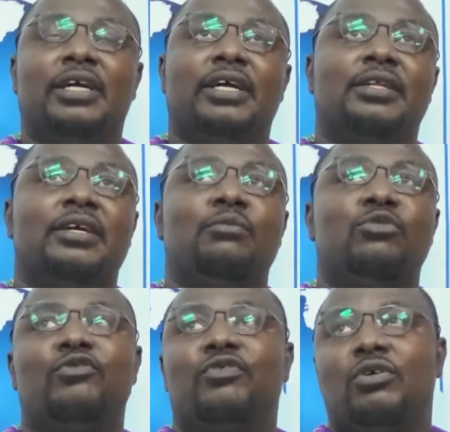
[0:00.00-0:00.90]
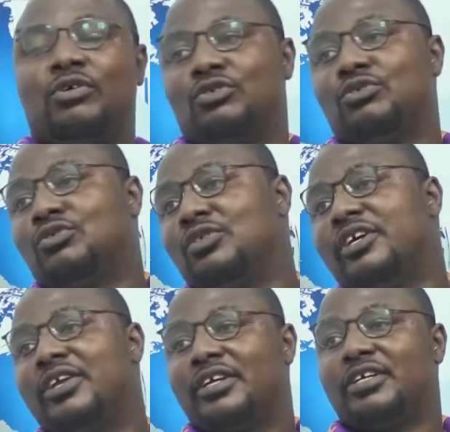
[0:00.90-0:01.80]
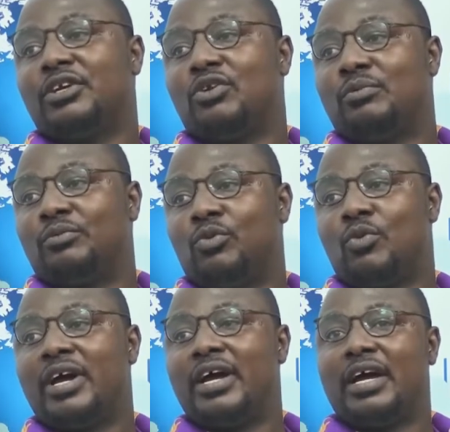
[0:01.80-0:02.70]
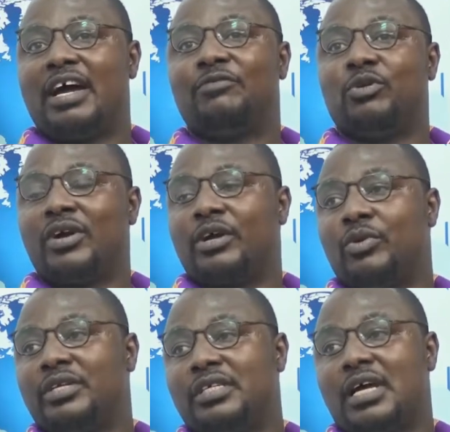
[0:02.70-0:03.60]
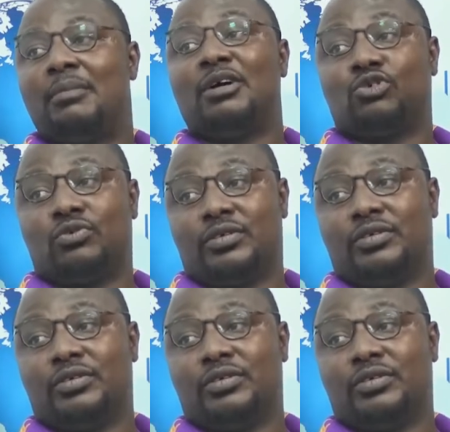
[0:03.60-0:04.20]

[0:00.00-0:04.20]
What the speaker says: and then moved also to the United Kingdom, where I've been working with Amazon.